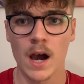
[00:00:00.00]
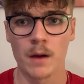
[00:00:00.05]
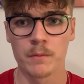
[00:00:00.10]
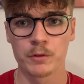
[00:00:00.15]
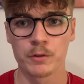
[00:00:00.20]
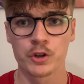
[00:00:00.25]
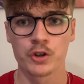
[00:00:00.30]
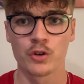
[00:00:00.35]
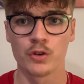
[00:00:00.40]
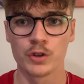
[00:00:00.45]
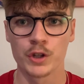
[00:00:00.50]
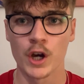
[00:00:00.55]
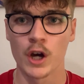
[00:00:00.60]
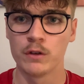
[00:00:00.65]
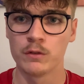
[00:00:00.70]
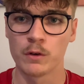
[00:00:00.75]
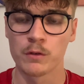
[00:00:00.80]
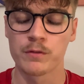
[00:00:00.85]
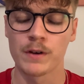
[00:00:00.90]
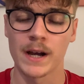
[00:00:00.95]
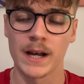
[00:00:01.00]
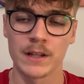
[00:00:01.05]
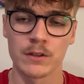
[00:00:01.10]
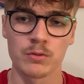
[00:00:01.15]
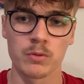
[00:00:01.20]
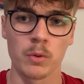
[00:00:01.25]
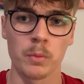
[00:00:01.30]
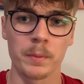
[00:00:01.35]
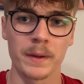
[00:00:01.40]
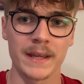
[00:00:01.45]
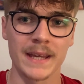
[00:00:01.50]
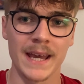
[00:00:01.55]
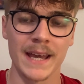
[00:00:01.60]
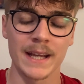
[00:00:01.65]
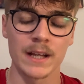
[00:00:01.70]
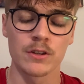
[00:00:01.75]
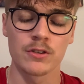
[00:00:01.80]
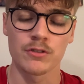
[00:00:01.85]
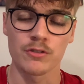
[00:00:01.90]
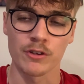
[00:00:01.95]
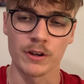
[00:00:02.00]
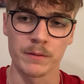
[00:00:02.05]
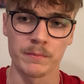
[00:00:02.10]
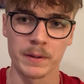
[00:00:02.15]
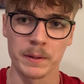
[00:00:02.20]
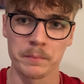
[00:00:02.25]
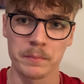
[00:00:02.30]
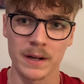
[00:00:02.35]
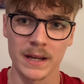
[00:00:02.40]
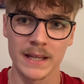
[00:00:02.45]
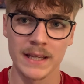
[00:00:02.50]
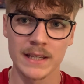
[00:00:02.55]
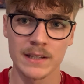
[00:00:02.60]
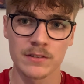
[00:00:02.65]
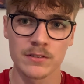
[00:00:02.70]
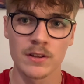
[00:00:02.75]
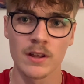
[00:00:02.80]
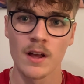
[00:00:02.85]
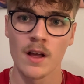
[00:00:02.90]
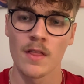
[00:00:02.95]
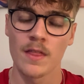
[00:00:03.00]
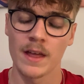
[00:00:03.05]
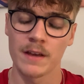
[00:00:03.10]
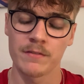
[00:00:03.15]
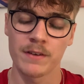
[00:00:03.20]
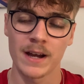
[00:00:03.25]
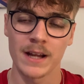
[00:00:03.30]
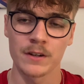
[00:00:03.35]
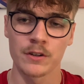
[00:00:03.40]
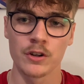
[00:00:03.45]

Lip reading: I'm sure Yeovil fans will be extremely pleased. They've had